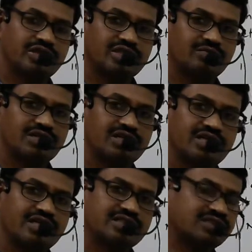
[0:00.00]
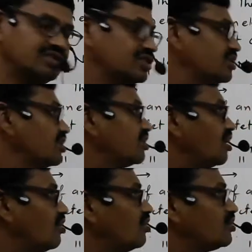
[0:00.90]
a chemical reaction,
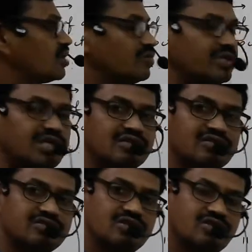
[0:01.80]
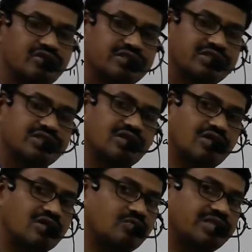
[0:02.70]
how many electrons are lost, or
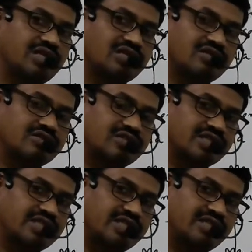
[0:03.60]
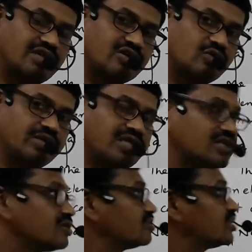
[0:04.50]
how many electrons are gained, or how many
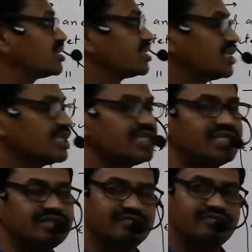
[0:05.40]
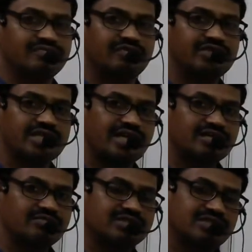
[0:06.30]
electrons are shared with an
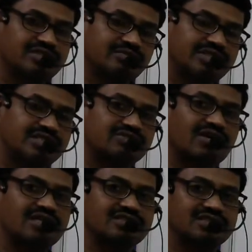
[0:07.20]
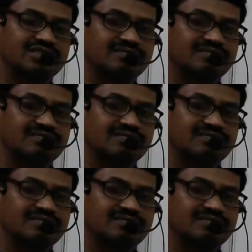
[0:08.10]
atom is nothing but its valency.